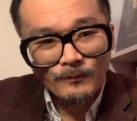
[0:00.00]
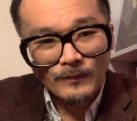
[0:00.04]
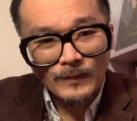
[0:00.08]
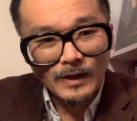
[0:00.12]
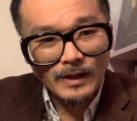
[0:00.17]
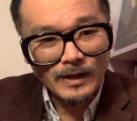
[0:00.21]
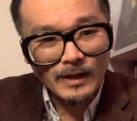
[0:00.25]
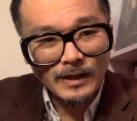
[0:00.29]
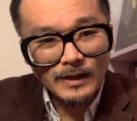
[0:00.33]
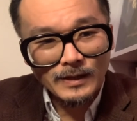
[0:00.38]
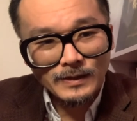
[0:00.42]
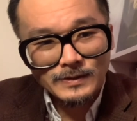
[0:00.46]

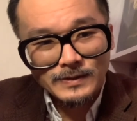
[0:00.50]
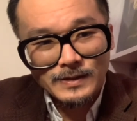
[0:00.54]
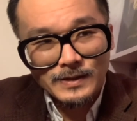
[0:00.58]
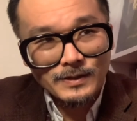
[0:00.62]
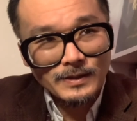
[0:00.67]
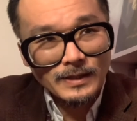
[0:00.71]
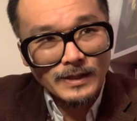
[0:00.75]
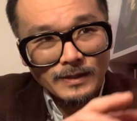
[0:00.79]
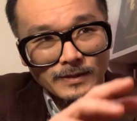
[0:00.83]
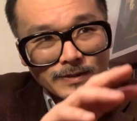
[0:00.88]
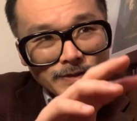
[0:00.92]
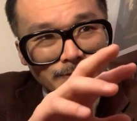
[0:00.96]

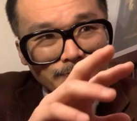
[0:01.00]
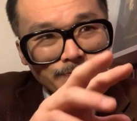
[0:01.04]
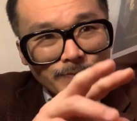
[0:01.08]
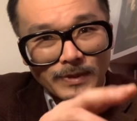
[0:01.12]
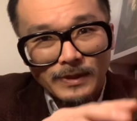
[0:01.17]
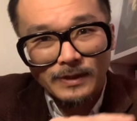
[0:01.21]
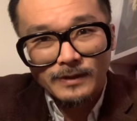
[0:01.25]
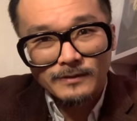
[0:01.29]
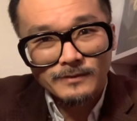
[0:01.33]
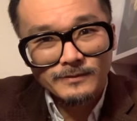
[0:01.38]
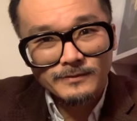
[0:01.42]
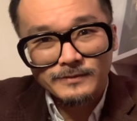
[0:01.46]
It's
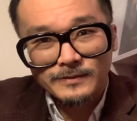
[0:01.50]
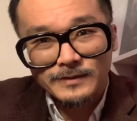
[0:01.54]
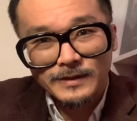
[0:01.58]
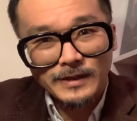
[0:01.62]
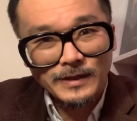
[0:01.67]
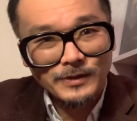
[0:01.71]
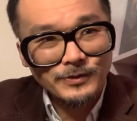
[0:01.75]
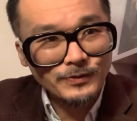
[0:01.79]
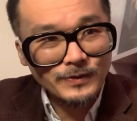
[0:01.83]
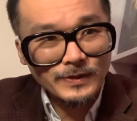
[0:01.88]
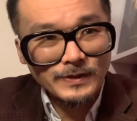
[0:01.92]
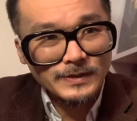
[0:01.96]
been,
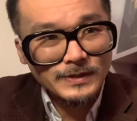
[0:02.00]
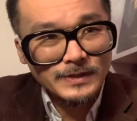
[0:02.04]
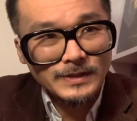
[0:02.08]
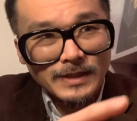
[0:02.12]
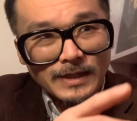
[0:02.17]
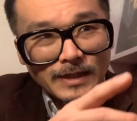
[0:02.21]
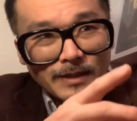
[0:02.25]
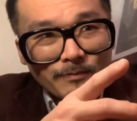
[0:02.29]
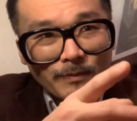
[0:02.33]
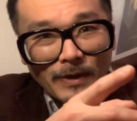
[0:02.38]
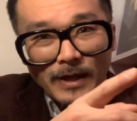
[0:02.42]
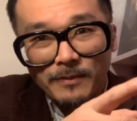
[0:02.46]
you can
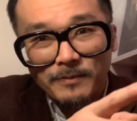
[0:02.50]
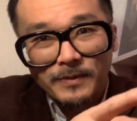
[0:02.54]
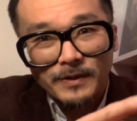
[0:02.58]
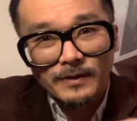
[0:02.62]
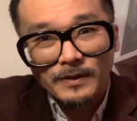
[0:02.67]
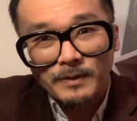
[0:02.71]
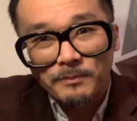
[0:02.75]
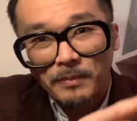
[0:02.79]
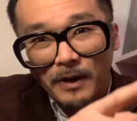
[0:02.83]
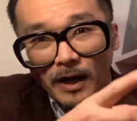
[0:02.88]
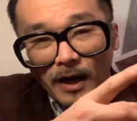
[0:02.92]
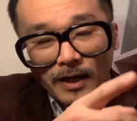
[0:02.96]
see maybe
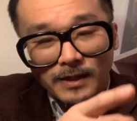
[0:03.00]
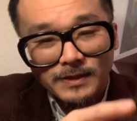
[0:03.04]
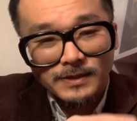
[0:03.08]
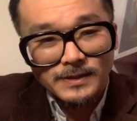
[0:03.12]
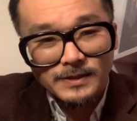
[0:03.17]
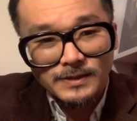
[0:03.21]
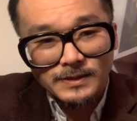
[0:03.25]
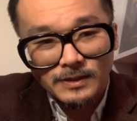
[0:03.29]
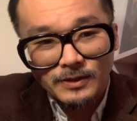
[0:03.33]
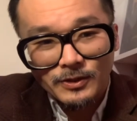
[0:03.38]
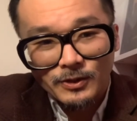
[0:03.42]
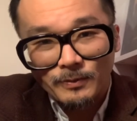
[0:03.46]
the box
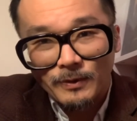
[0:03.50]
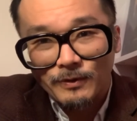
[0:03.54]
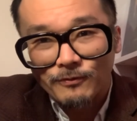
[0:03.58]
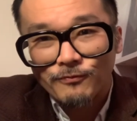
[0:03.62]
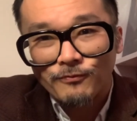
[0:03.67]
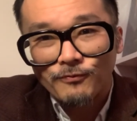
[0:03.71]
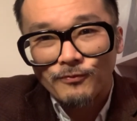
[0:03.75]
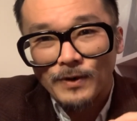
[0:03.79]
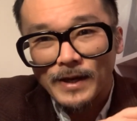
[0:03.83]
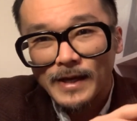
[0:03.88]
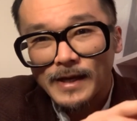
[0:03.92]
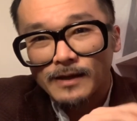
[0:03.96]
is a little bit
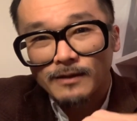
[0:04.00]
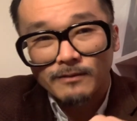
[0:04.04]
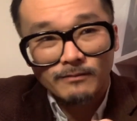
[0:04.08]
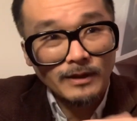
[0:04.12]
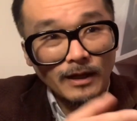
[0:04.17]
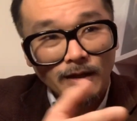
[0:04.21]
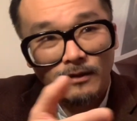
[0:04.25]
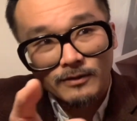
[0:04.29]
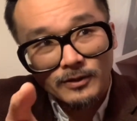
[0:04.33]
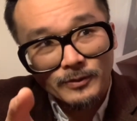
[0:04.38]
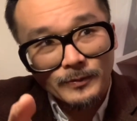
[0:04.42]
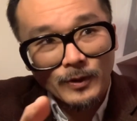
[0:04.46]
frayed,
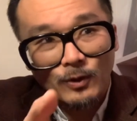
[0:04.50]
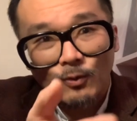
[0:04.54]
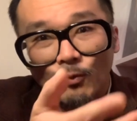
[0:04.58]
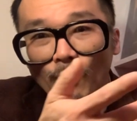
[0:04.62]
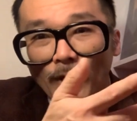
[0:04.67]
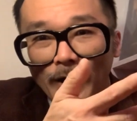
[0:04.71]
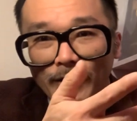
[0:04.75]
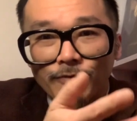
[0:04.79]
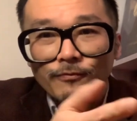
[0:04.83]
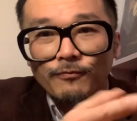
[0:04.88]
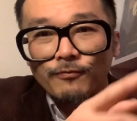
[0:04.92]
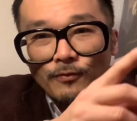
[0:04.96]
not a little bit,
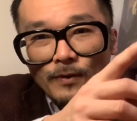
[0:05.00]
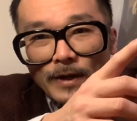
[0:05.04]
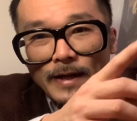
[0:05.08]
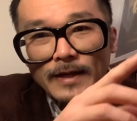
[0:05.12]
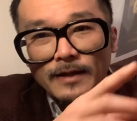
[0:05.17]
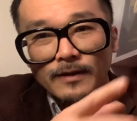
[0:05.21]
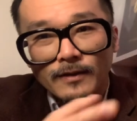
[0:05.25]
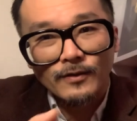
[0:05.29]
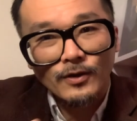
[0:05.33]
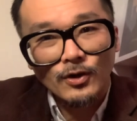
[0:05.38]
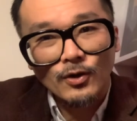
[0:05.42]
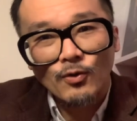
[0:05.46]
quite
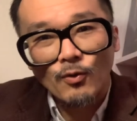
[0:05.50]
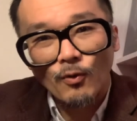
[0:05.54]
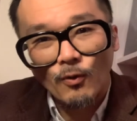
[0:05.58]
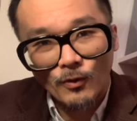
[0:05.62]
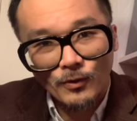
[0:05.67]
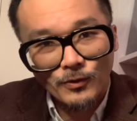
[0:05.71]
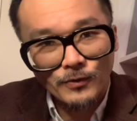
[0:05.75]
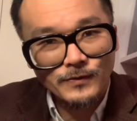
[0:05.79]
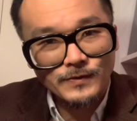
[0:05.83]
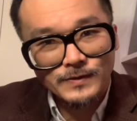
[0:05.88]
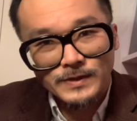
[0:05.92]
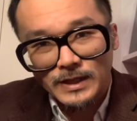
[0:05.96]
frayed in the
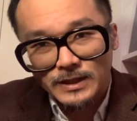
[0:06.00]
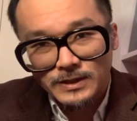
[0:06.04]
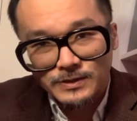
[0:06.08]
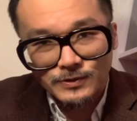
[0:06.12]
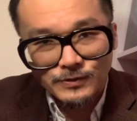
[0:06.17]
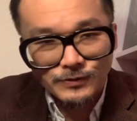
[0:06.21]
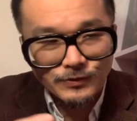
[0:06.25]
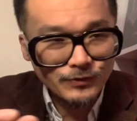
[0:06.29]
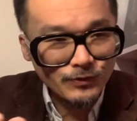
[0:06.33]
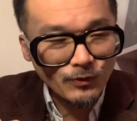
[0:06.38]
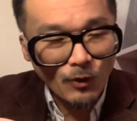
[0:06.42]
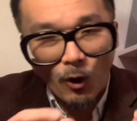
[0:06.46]
corners. That's
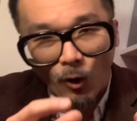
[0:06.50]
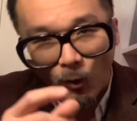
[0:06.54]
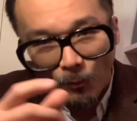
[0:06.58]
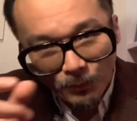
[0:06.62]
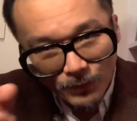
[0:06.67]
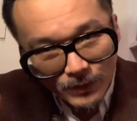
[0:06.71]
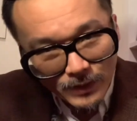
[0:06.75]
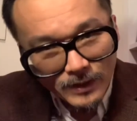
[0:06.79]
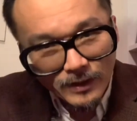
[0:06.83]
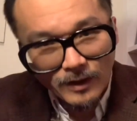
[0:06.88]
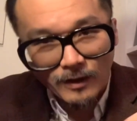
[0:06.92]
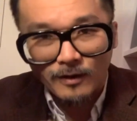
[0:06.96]
due to
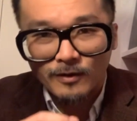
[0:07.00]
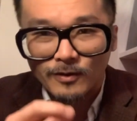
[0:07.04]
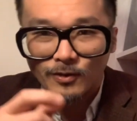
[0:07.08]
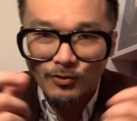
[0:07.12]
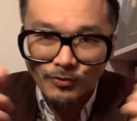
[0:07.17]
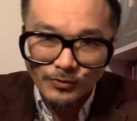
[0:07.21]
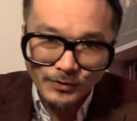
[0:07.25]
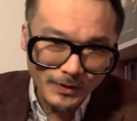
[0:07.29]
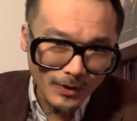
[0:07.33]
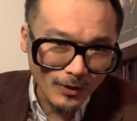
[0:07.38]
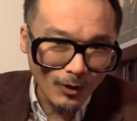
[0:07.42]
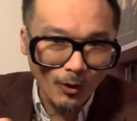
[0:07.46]
opening and
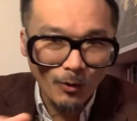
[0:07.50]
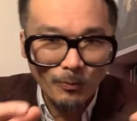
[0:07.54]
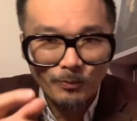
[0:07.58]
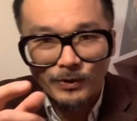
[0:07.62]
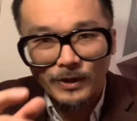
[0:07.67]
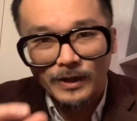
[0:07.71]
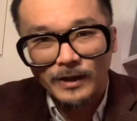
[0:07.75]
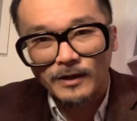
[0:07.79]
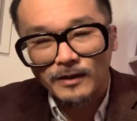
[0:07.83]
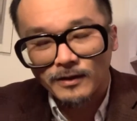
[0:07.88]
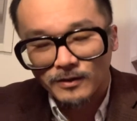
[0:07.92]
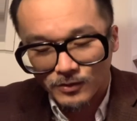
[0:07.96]
closing,
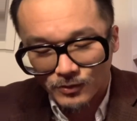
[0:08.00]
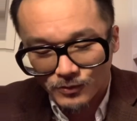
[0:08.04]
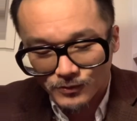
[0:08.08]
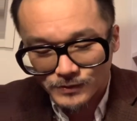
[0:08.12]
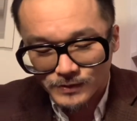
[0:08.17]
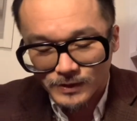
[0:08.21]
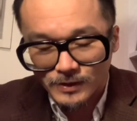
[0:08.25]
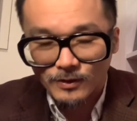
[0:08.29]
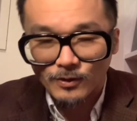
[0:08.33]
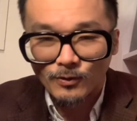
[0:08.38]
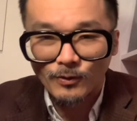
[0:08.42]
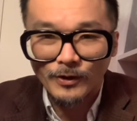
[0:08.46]

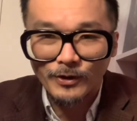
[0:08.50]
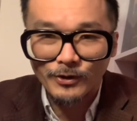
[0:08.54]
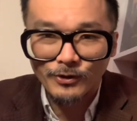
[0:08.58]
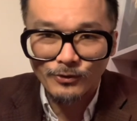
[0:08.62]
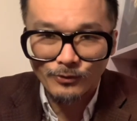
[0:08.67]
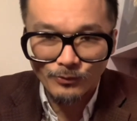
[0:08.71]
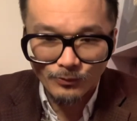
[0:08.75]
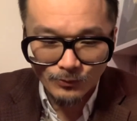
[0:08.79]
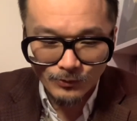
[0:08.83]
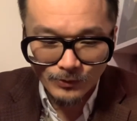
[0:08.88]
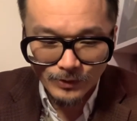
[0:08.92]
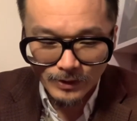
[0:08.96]
going
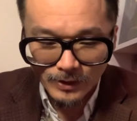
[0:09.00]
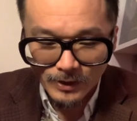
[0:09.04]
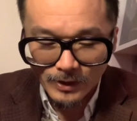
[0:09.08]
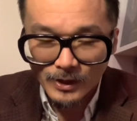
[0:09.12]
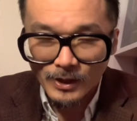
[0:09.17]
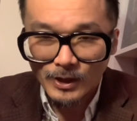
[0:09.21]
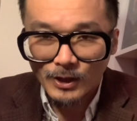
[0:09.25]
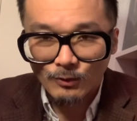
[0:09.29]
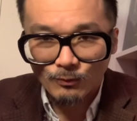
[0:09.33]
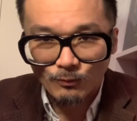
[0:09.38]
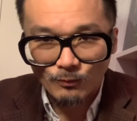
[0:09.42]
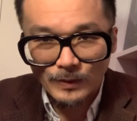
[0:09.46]
through it,
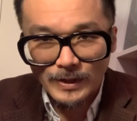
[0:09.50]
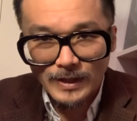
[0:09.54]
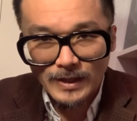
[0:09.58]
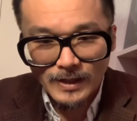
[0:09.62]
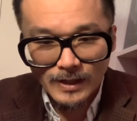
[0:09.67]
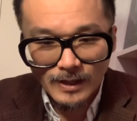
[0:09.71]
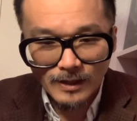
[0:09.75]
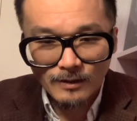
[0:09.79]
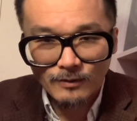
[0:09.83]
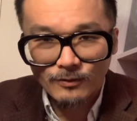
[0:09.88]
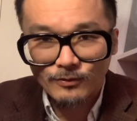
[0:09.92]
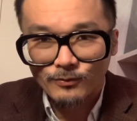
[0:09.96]

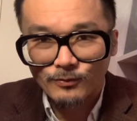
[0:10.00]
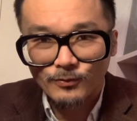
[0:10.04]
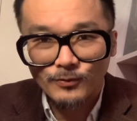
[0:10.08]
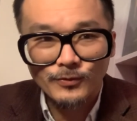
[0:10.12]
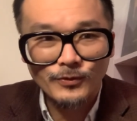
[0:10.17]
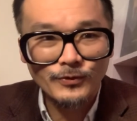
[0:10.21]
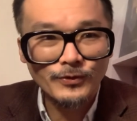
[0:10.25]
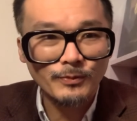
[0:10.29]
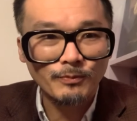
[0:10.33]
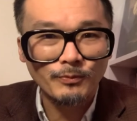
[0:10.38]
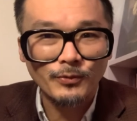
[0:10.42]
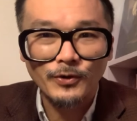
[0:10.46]
reading
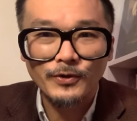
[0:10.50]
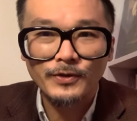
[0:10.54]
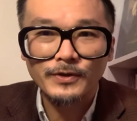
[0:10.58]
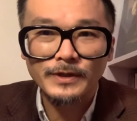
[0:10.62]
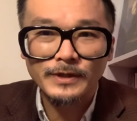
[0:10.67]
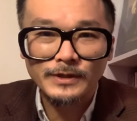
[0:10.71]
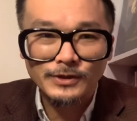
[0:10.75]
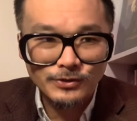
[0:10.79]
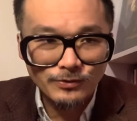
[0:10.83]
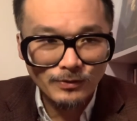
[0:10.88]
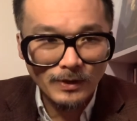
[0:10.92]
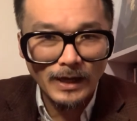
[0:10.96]
through the
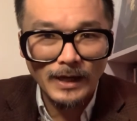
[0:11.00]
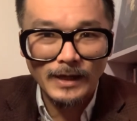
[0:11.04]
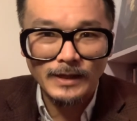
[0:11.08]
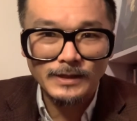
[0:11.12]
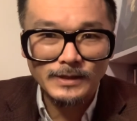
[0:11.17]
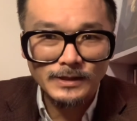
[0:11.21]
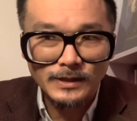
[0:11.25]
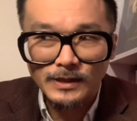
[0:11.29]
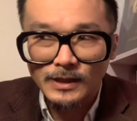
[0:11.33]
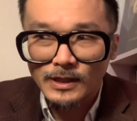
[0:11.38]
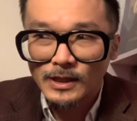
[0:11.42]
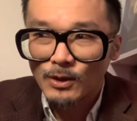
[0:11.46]
booklet, trying
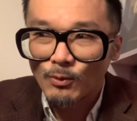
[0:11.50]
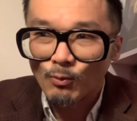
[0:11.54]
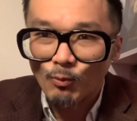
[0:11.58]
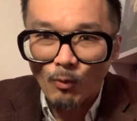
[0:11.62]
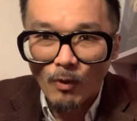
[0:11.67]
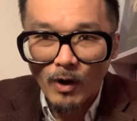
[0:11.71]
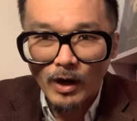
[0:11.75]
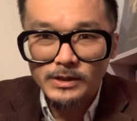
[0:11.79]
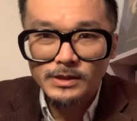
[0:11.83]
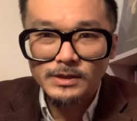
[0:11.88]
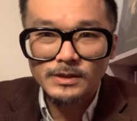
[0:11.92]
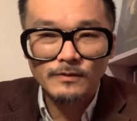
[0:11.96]
to
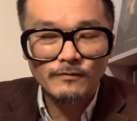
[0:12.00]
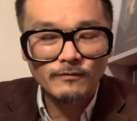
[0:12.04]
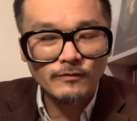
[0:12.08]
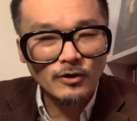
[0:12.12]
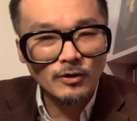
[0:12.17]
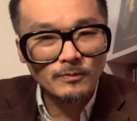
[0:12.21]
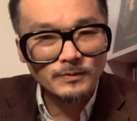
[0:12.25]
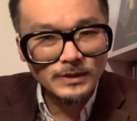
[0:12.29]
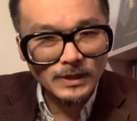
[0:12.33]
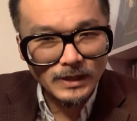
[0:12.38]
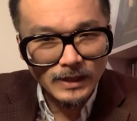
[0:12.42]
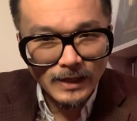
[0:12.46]
watch the
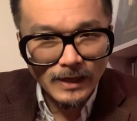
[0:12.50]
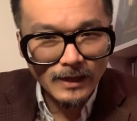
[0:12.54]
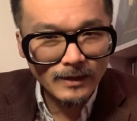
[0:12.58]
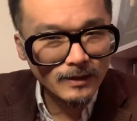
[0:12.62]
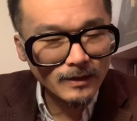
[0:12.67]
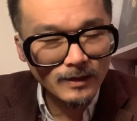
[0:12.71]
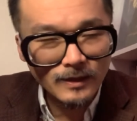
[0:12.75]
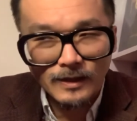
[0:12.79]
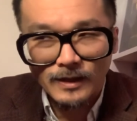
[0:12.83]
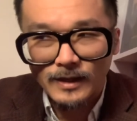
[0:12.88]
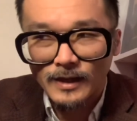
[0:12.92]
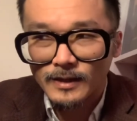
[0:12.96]
films again
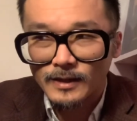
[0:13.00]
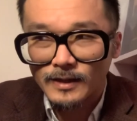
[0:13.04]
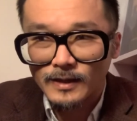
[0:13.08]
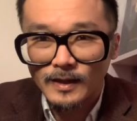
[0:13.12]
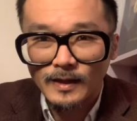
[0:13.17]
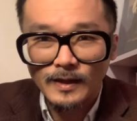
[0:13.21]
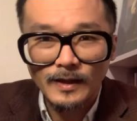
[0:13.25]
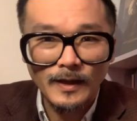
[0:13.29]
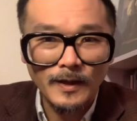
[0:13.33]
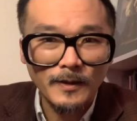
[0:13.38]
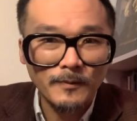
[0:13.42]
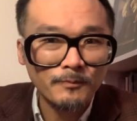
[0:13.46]
and again and
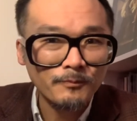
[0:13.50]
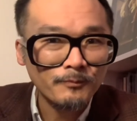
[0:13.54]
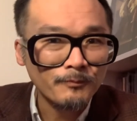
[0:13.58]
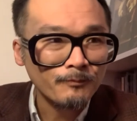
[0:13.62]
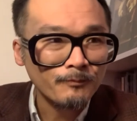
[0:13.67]
again.